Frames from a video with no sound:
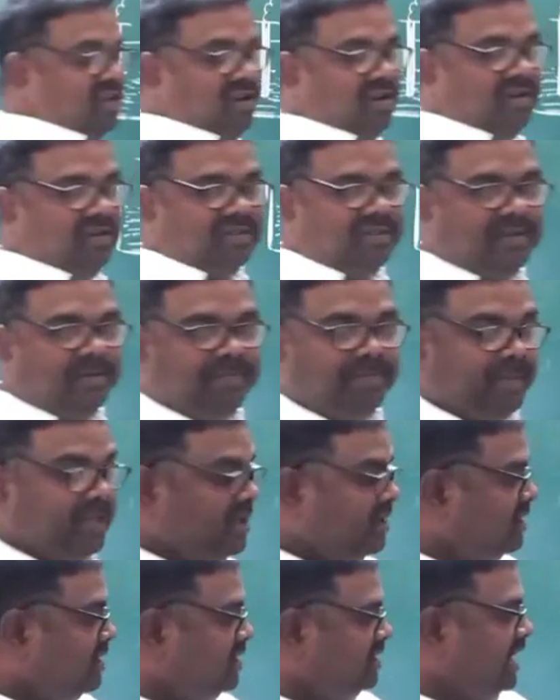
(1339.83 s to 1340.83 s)
ions,
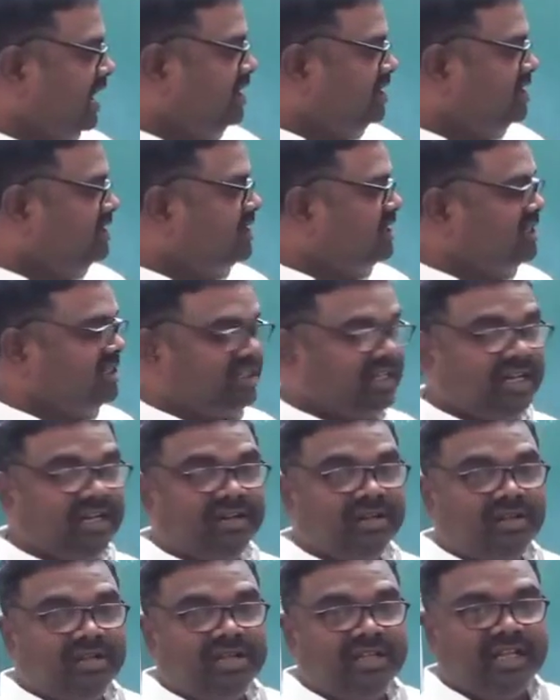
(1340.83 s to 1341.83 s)
that results
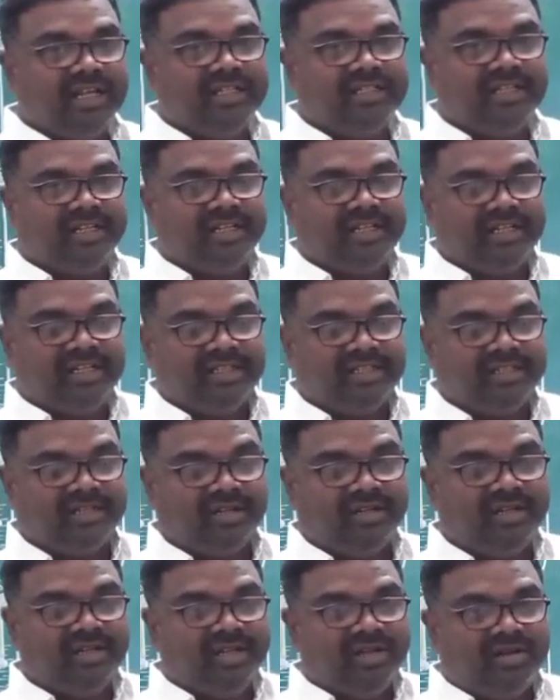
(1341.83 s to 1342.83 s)
in, yes, it is
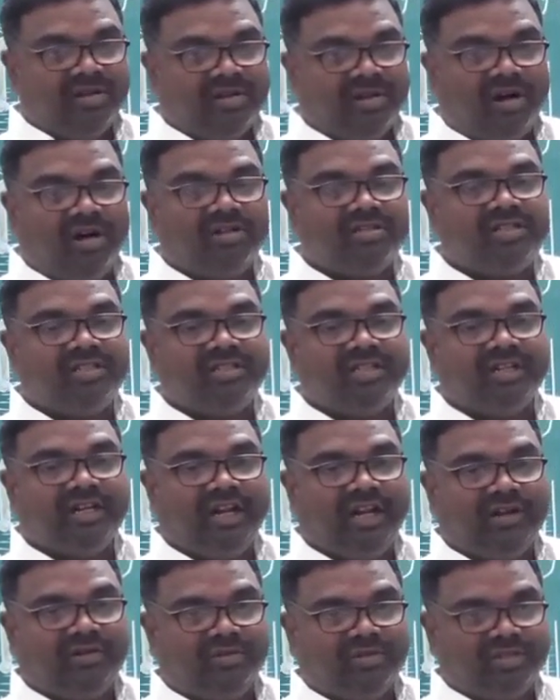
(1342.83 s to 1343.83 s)
oxygen
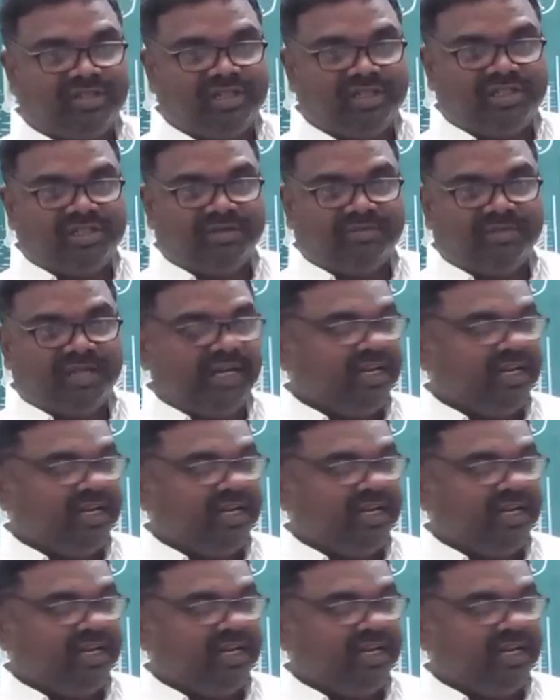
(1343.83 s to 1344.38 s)
electrode system.